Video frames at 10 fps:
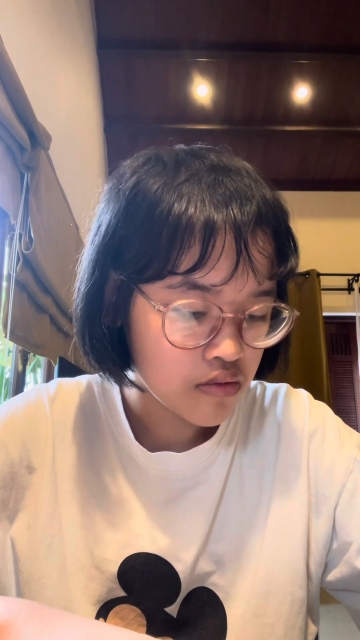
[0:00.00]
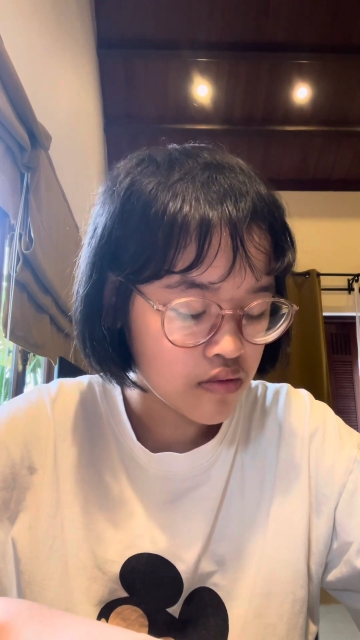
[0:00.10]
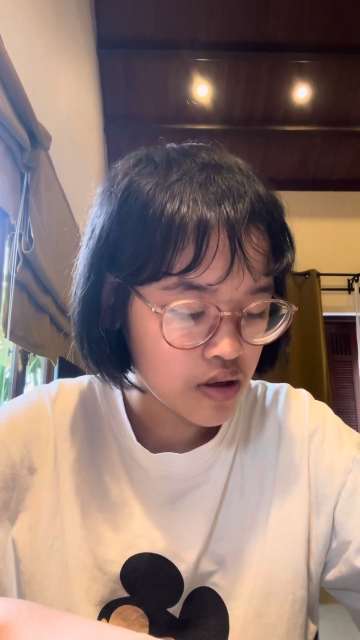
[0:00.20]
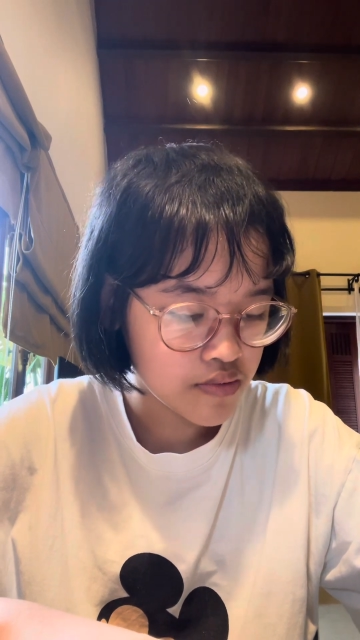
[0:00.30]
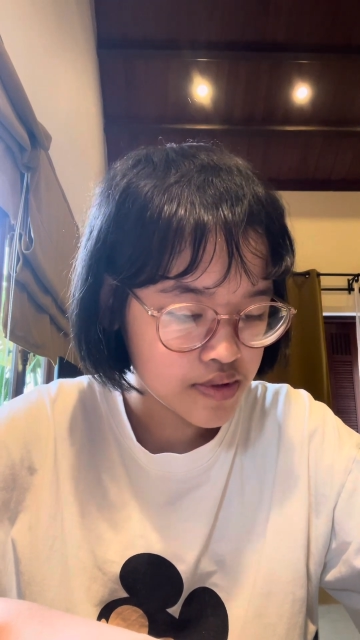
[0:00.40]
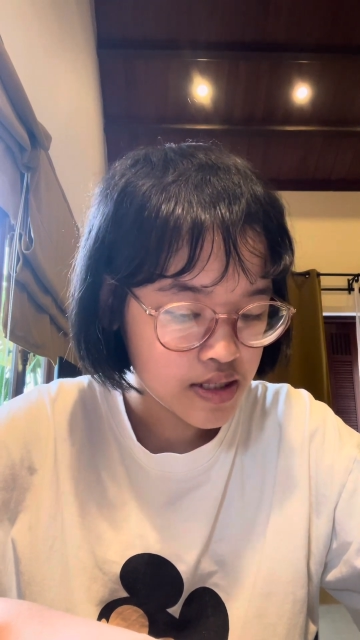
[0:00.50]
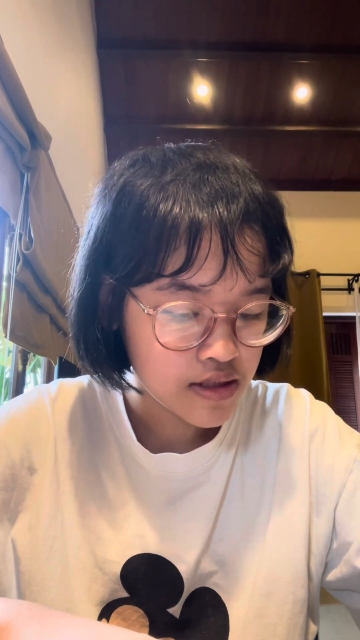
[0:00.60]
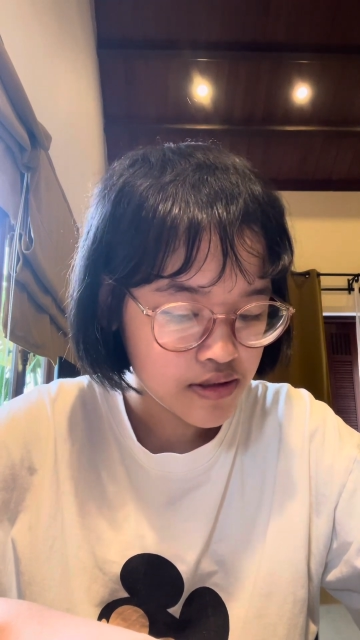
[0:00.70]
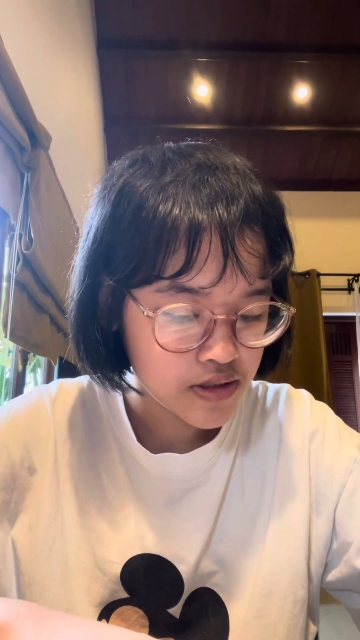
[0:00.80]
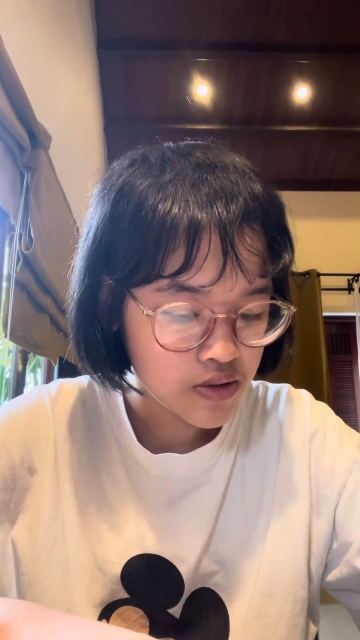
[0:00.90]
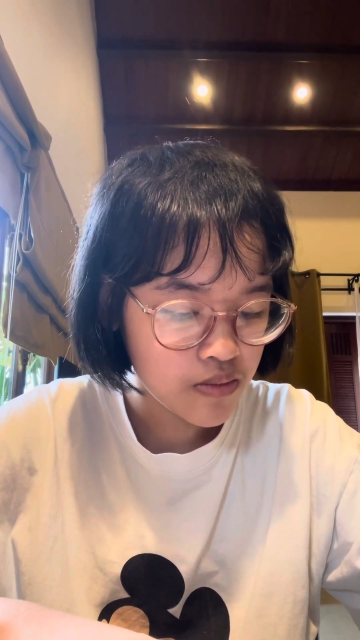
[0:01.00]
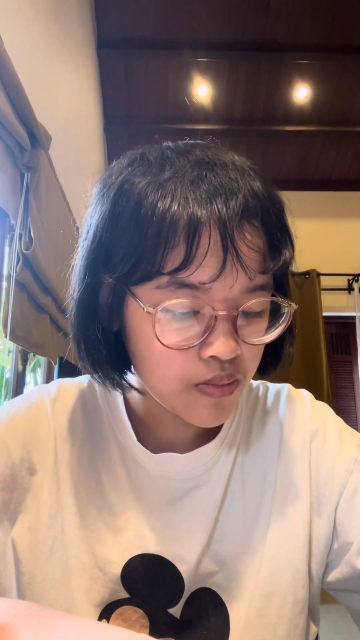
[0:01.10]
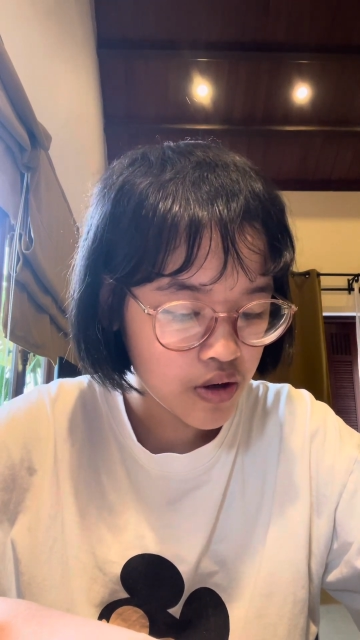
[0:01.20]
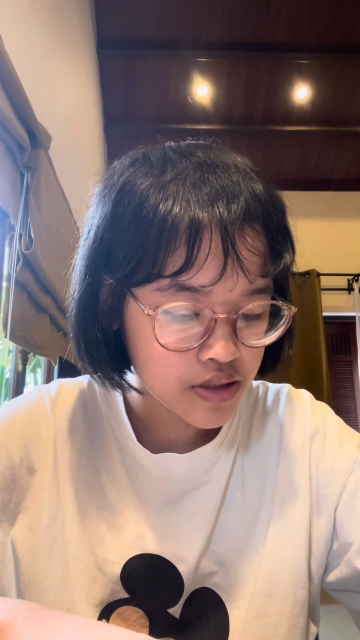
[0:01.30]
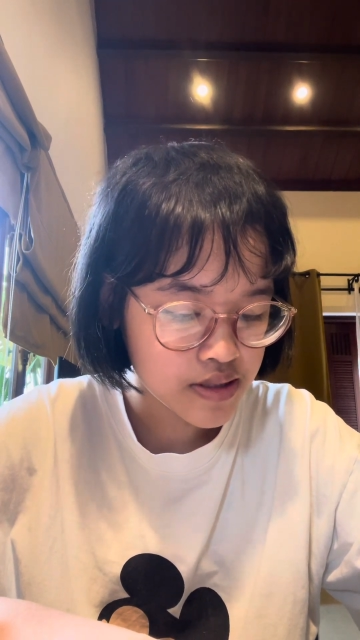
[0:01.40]
wrote 2
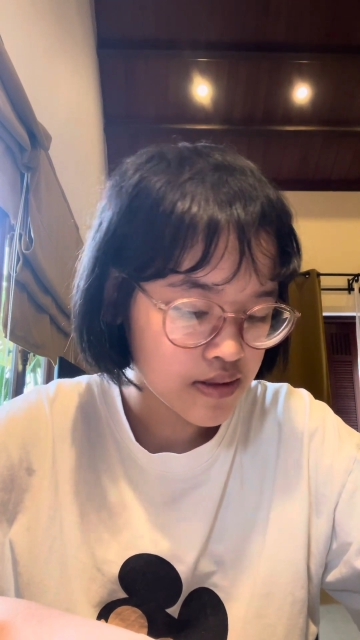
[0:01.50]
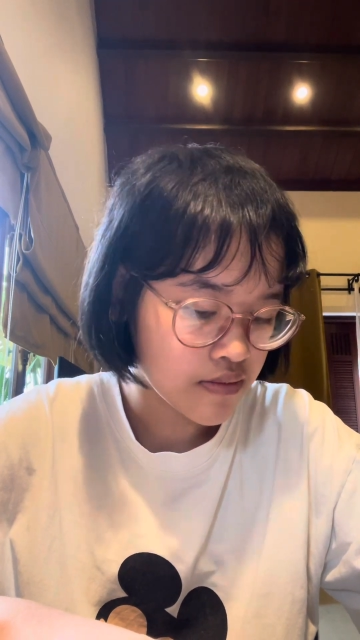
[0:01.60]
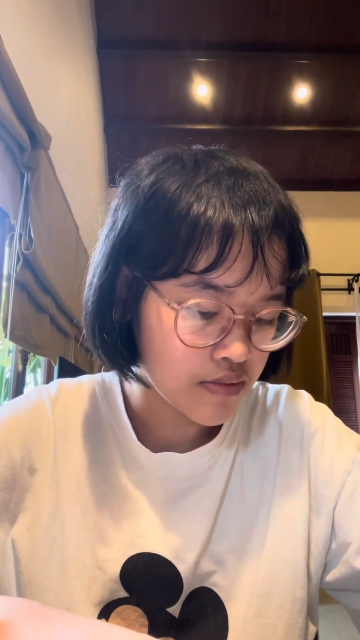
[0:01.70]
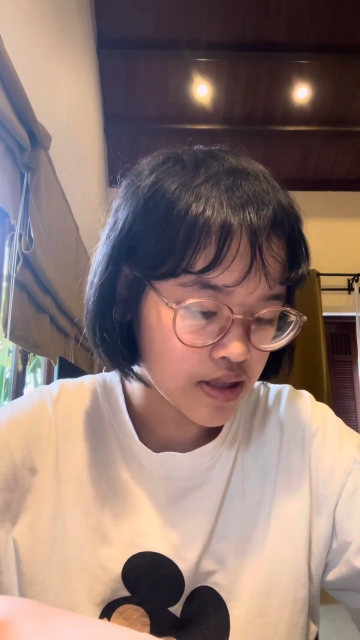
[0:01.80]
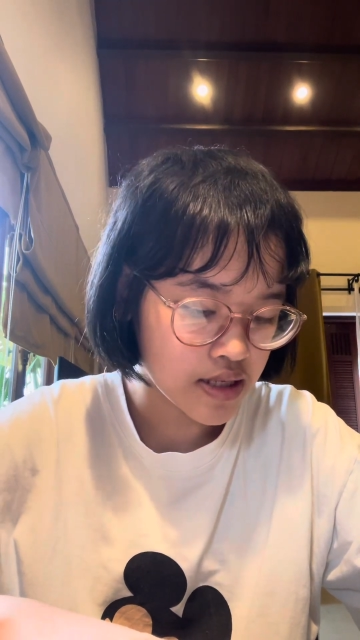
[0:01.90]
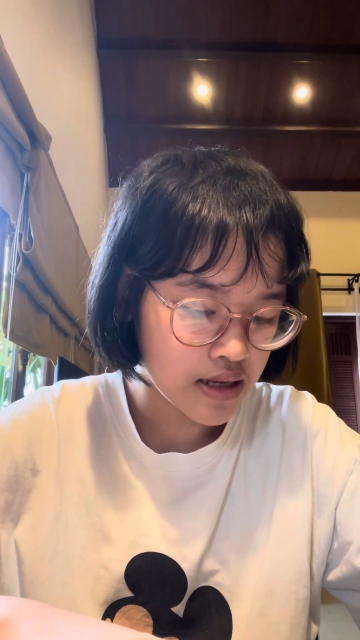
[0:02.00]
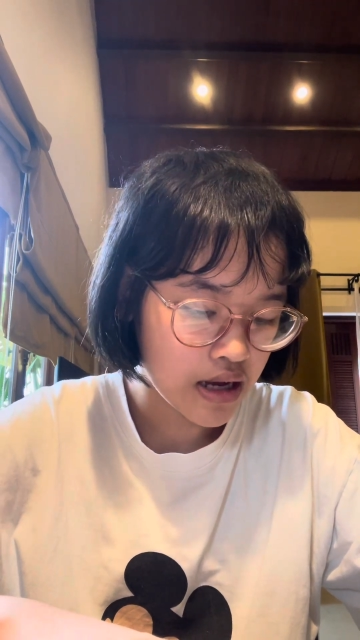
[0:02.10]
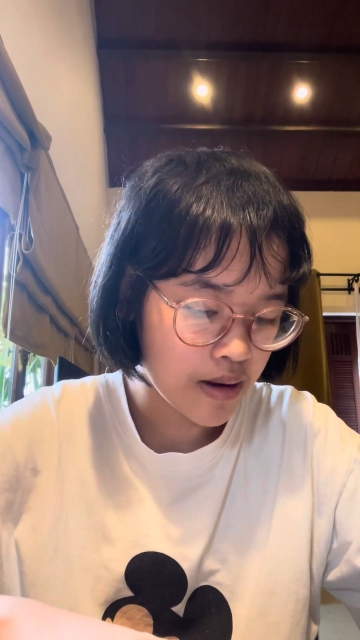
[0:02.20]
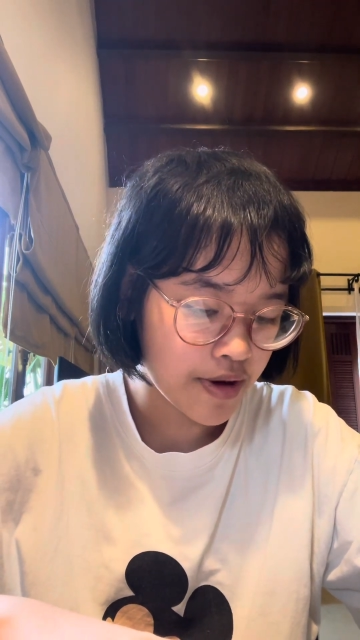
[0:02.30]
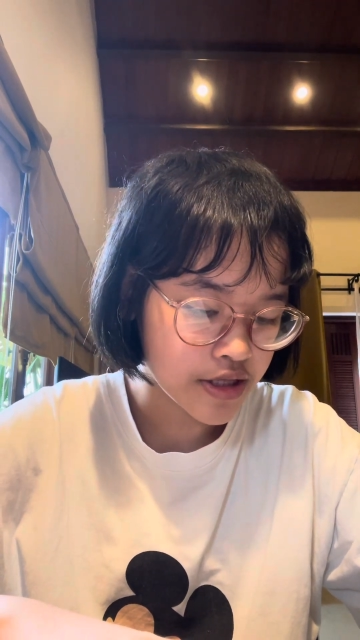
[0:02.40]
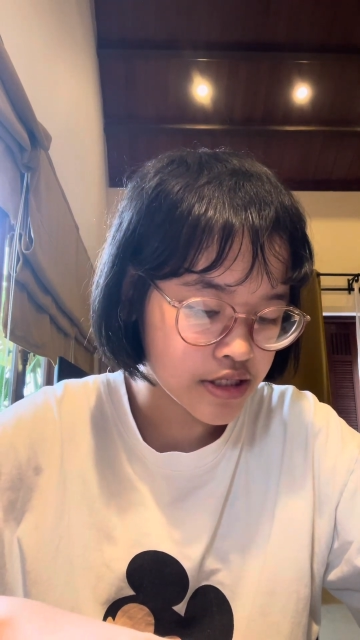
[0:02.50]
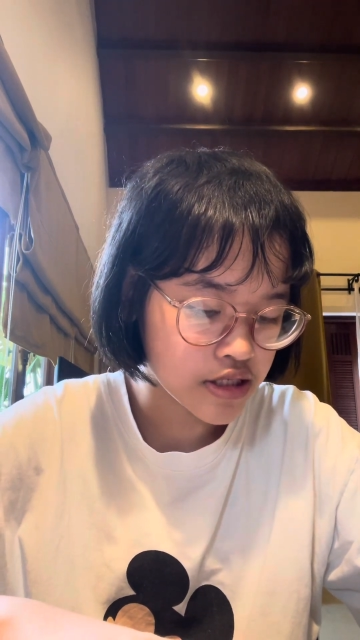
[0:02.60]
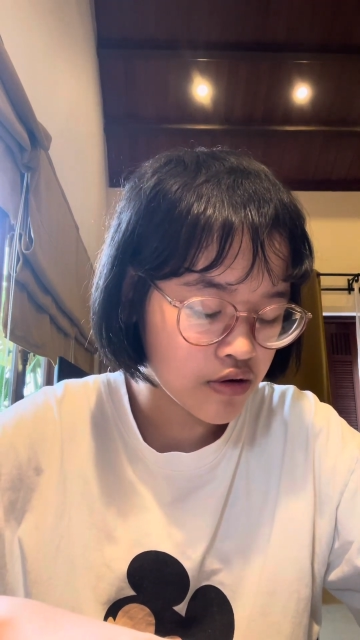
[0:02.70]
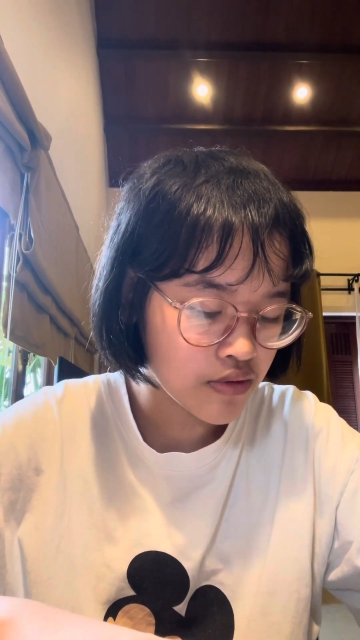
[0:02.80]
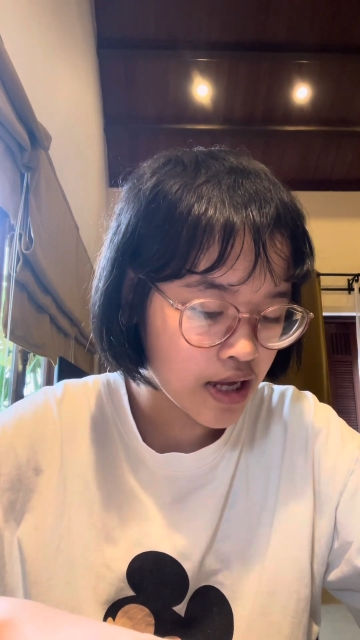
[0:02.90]
books about his
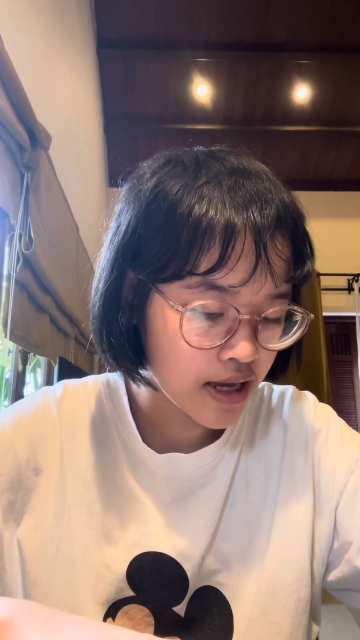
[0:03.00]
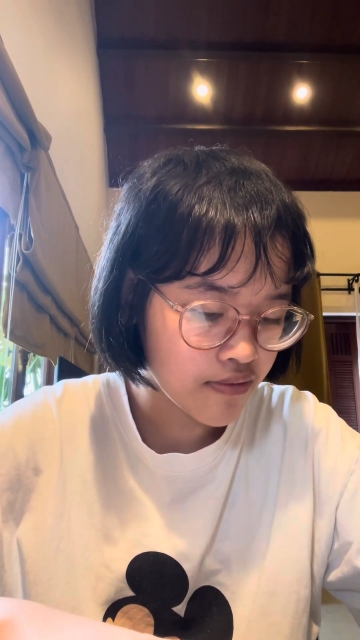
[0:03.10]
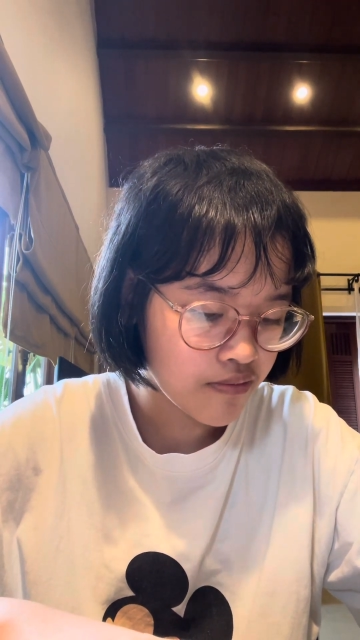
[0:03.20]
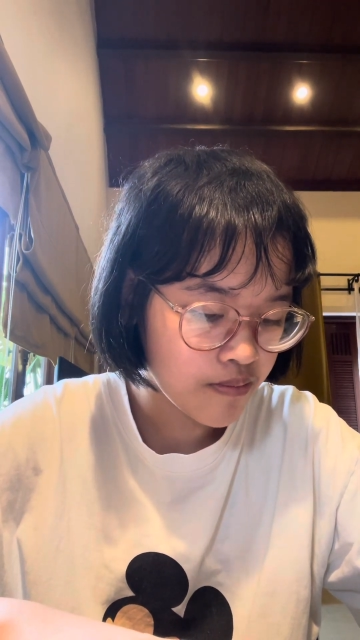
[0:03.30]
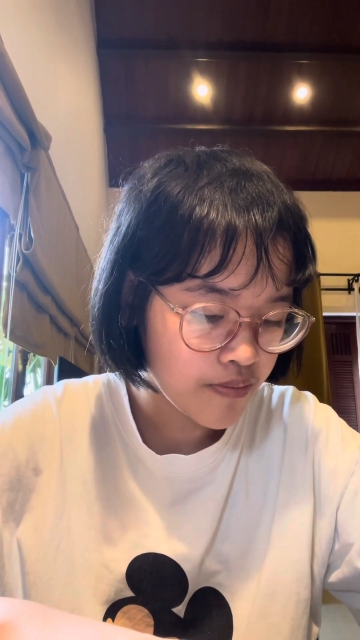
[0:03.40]
own life.